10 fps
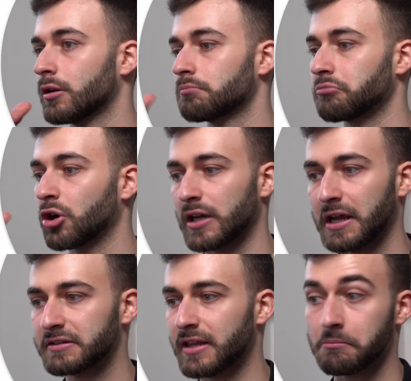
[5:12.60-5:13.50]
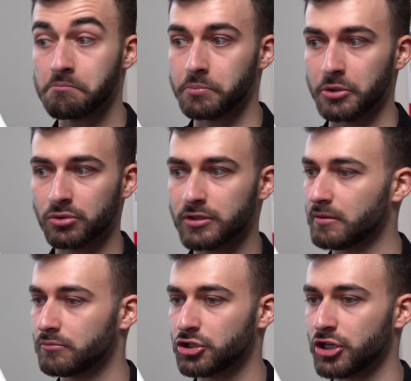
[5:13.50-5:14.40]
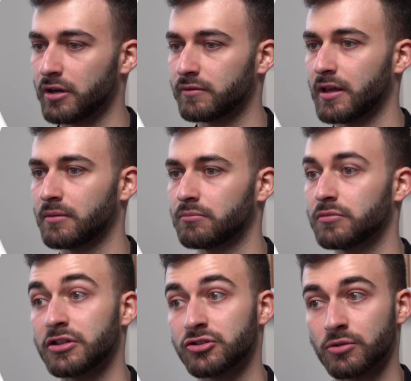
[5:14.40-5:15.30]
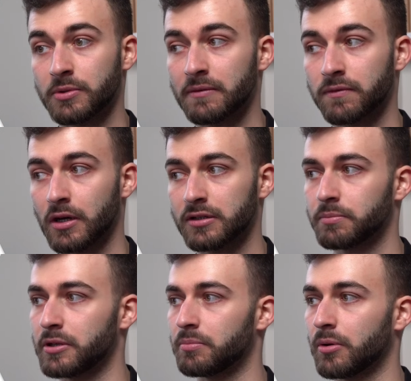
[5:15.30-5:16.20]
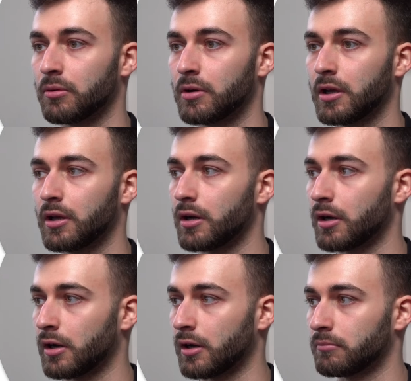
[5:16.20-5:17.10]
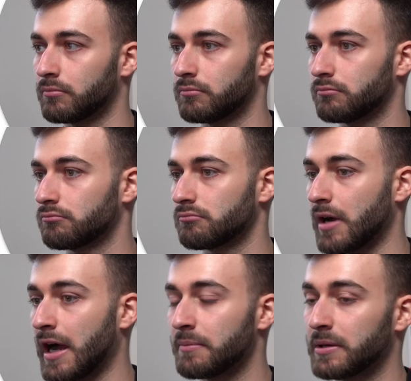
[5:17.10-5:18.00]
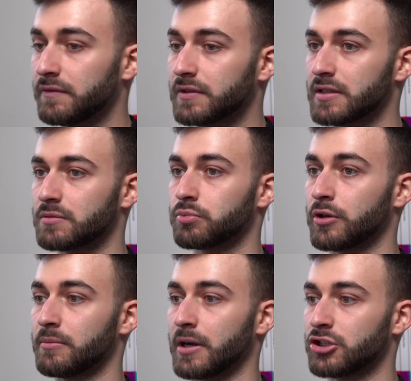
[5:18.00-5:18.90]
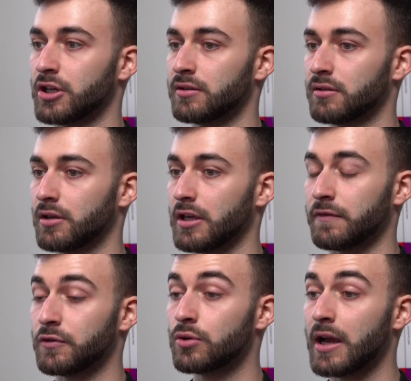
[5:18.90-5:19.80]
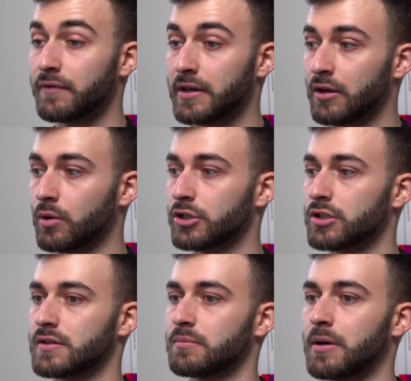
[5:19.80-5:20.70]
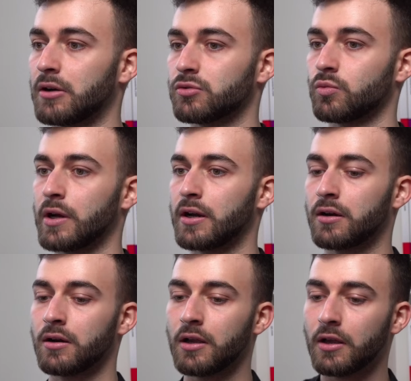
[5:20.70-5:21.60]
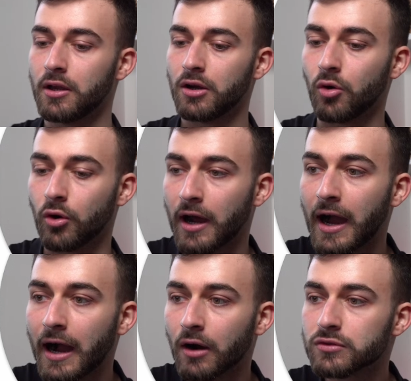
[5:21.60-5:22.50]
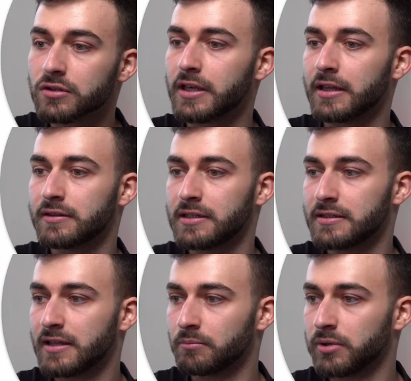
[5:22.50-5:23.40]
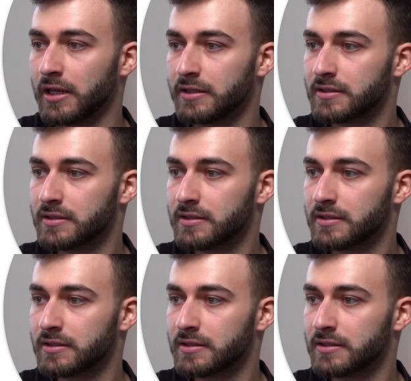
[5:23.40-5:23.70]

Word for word: collect them, build them, share them, distribute them for other people. I believe this is pretty much it. If you have any questions about where or how to get these templates,